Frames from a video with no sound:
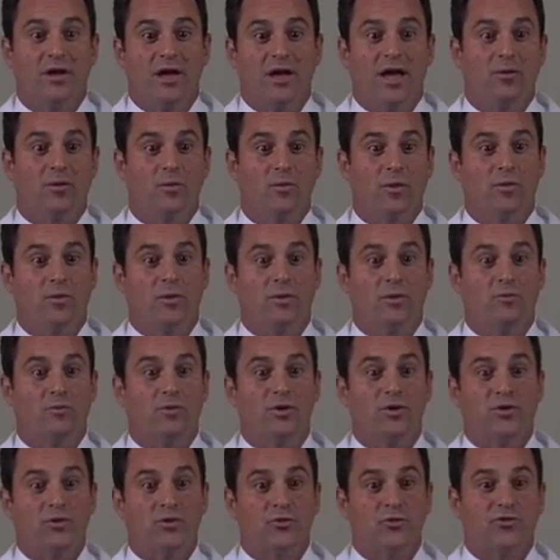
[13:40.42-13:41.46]
And when we
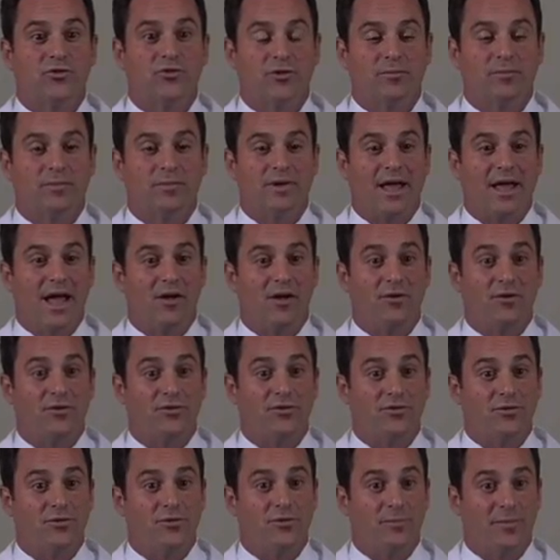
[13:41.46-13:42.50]
reduce them down
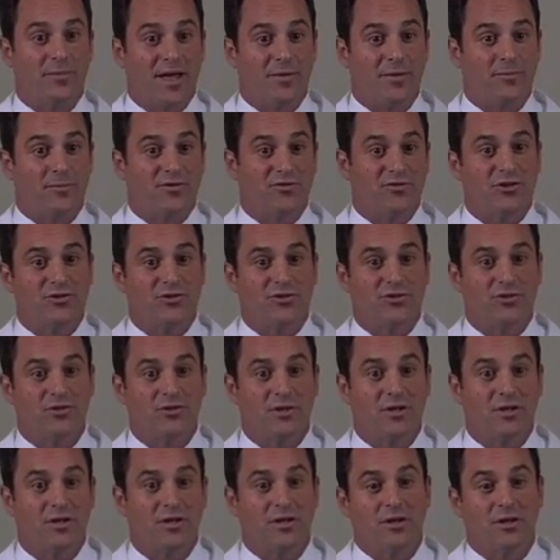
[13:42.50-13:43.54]
into a bent position,
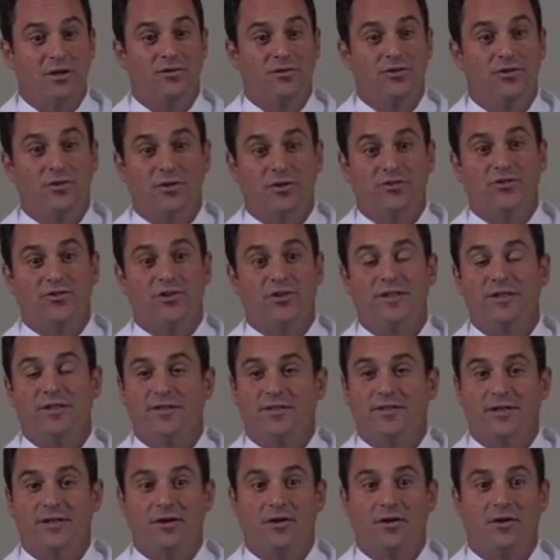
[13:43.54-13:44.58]
you can see
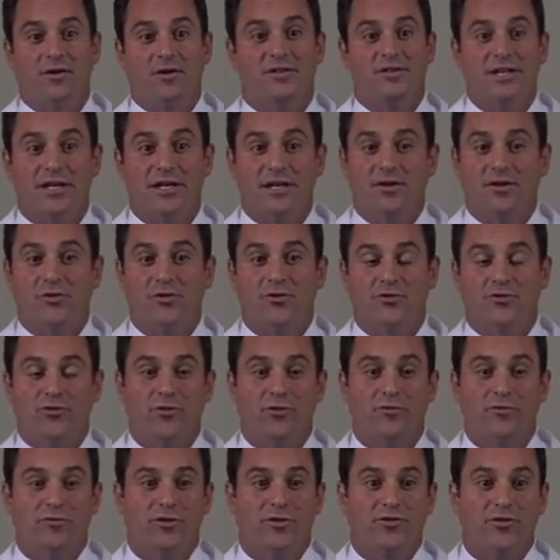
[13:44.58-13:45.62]
that the articular
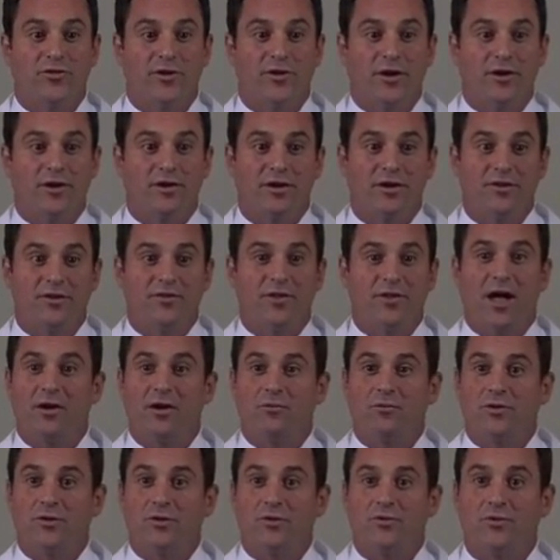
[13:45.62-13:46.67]
surface there is not
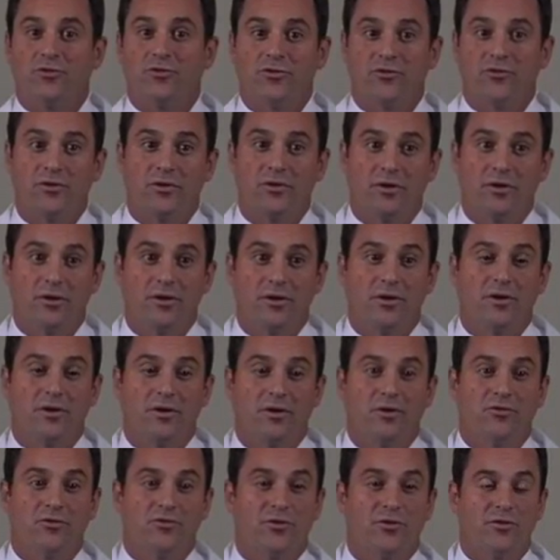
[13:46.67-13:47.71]
reduced.
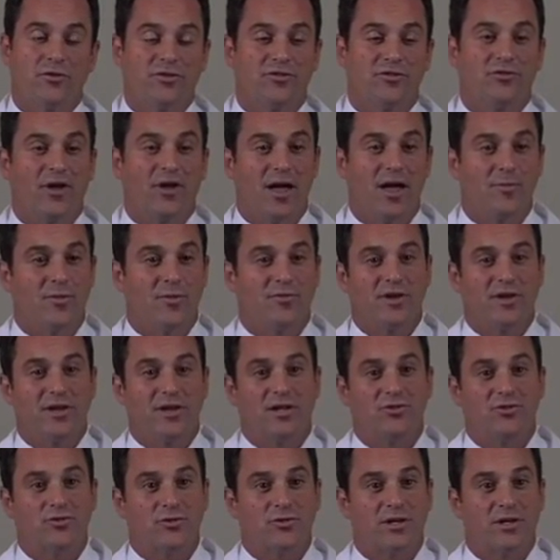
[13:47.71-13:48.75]
So this type of an
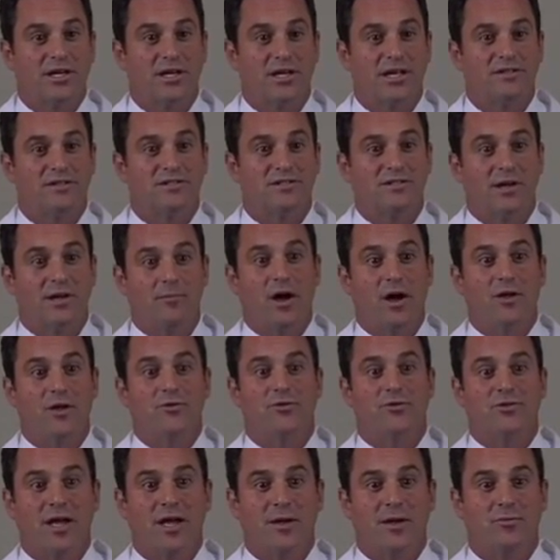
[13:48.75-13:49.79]
injury needs some
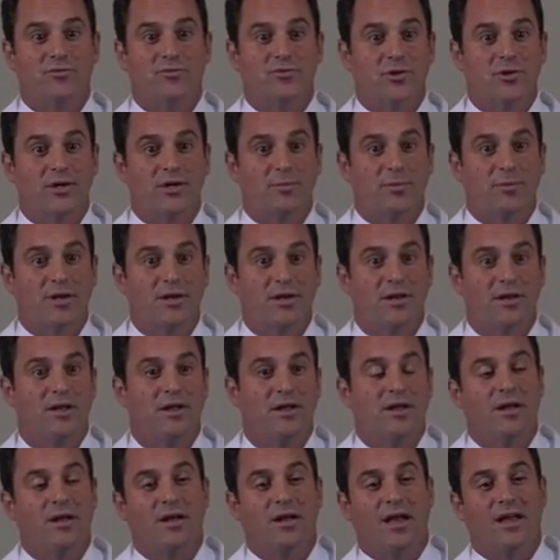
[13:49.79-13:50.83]
other type of treatment,
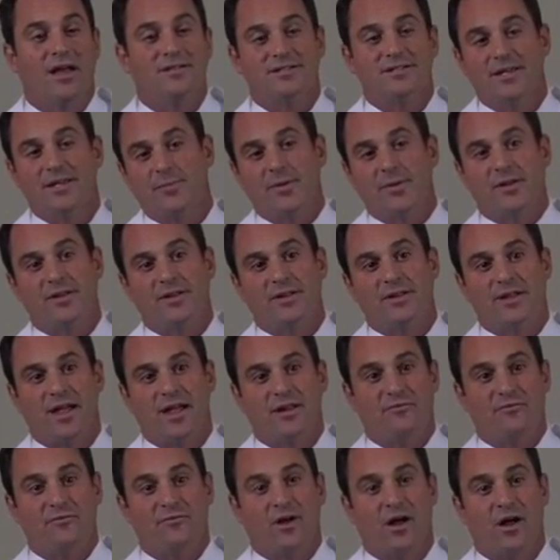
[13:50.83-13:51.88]
and typically that
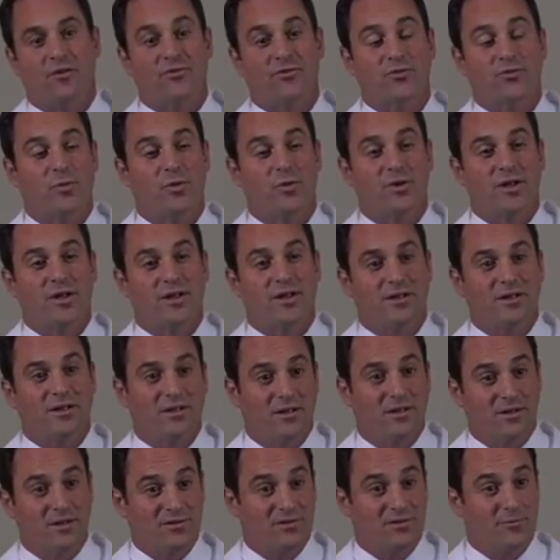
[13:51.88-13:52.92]
involves putting
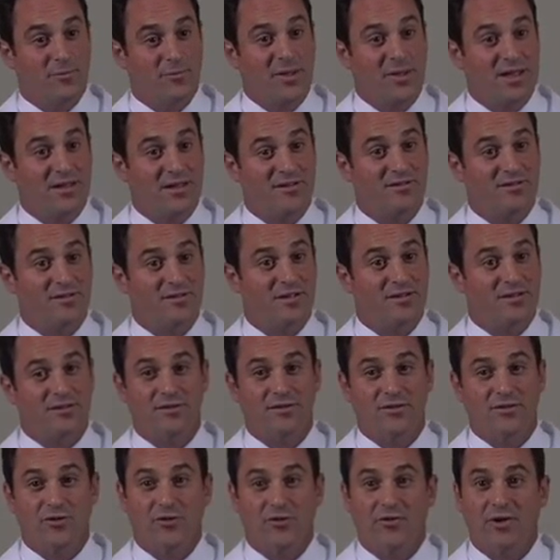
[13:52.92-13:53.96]
some pins in
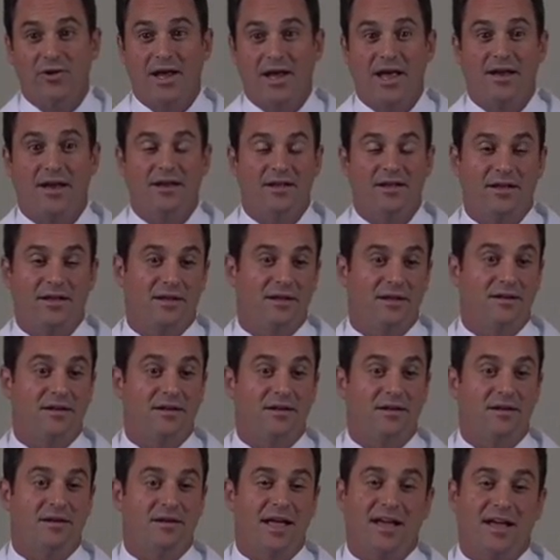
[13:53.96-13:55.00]
to create an
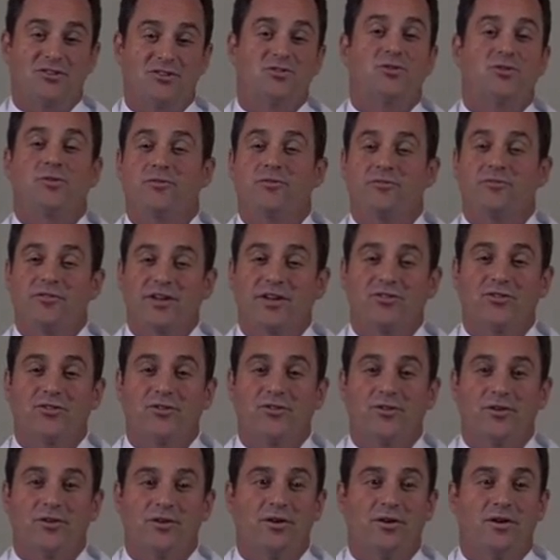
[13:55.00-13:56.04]
external
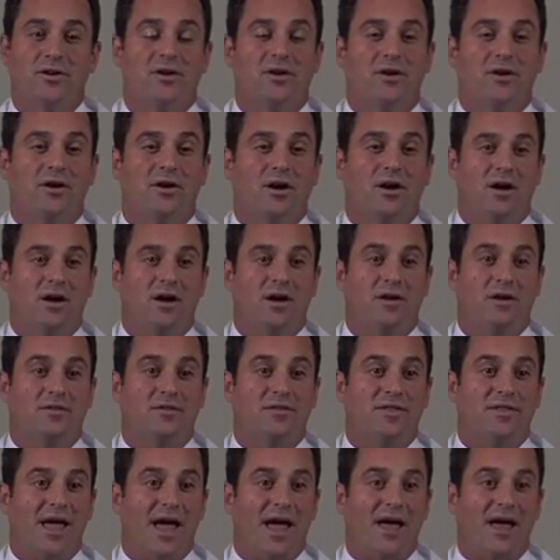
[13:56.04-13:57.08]
fixator
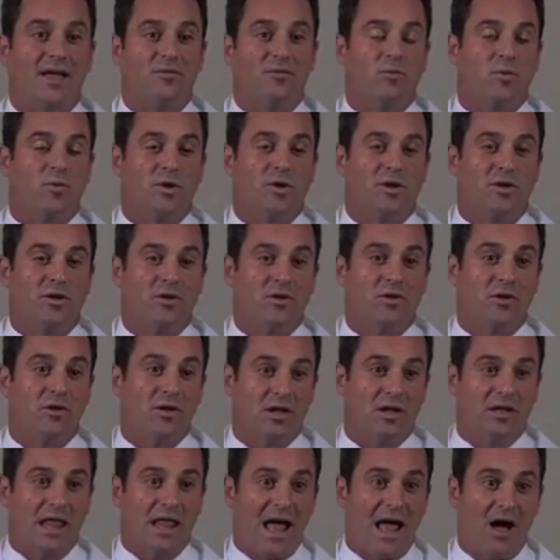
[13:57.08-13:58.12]
that will
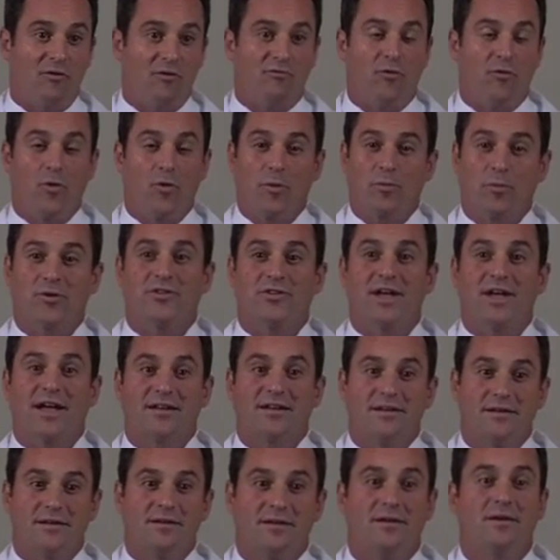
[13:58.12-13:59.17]
allow for
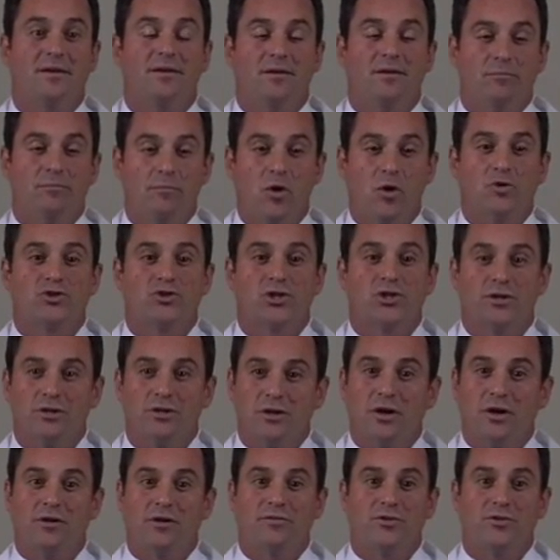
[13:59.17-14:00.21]
protected motion
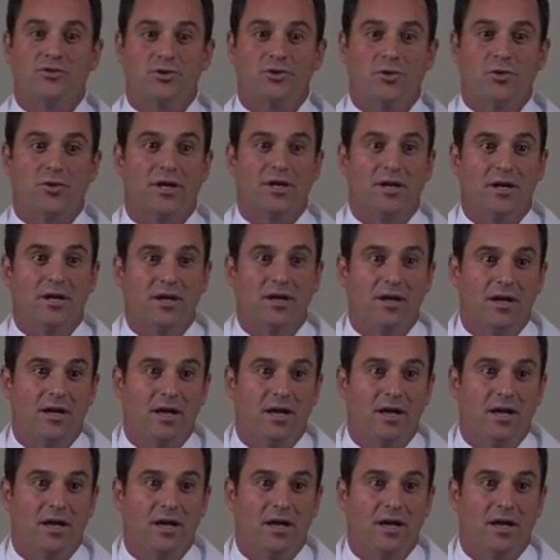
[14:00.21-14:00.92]
of the joint.